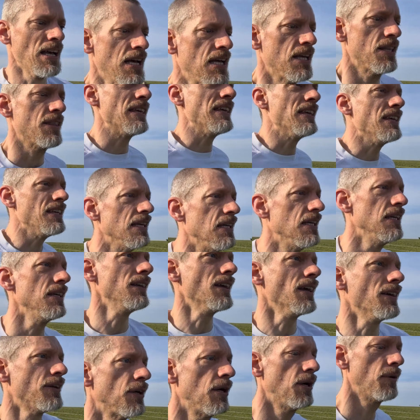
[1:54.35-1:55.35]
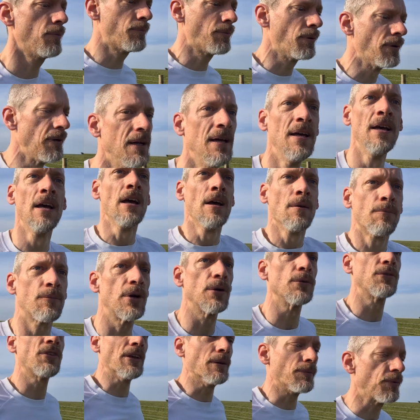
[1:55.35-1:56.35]
the pro
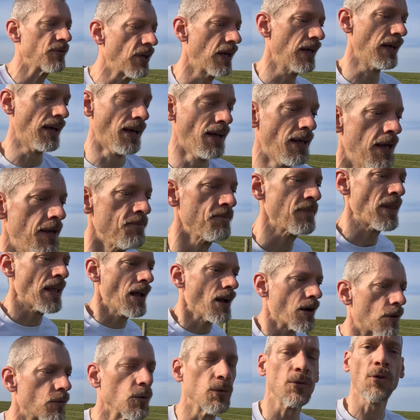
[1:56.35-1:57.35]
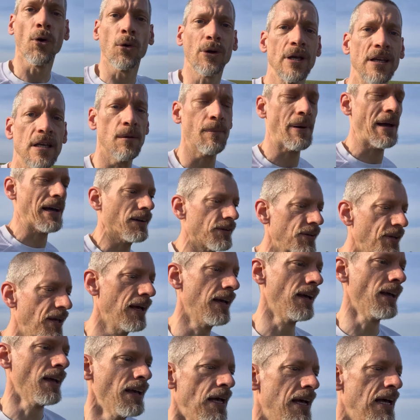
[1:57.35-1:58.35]
tips, we're all talking about
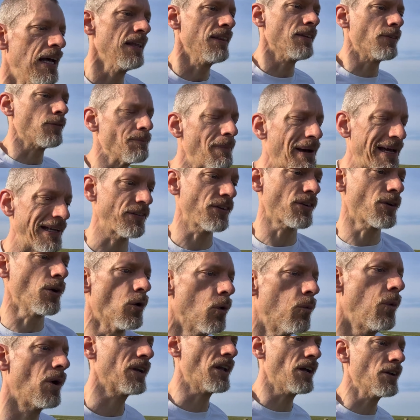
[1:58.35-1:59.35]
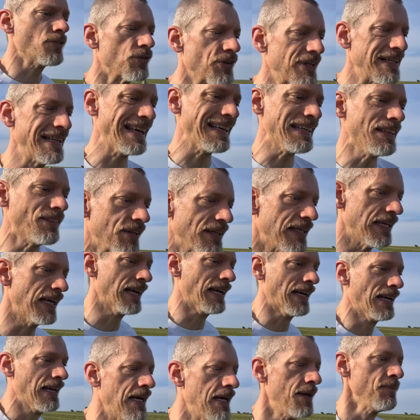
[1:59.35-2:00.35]
this magical 180.
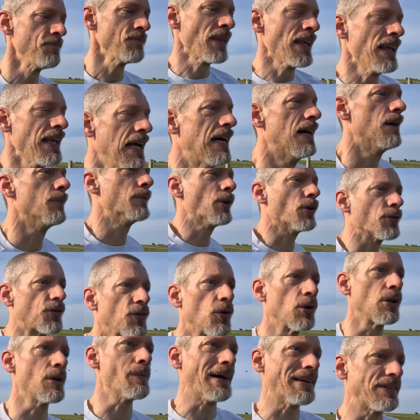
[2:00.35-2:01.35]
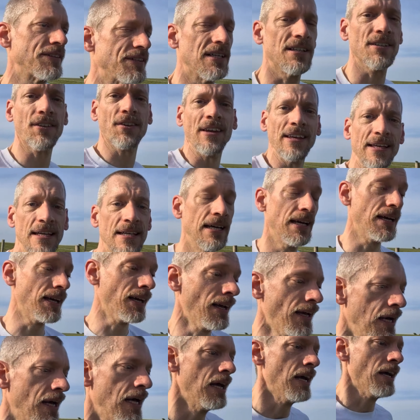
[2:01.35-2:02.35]
And we're not talking about darts here,
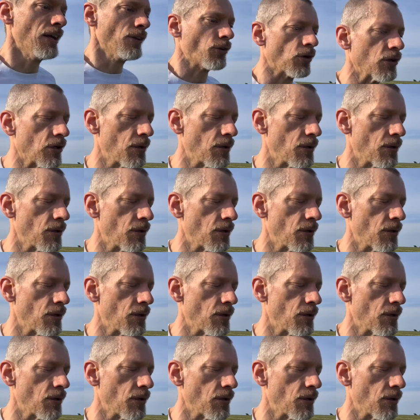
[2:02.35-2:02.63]
we're talking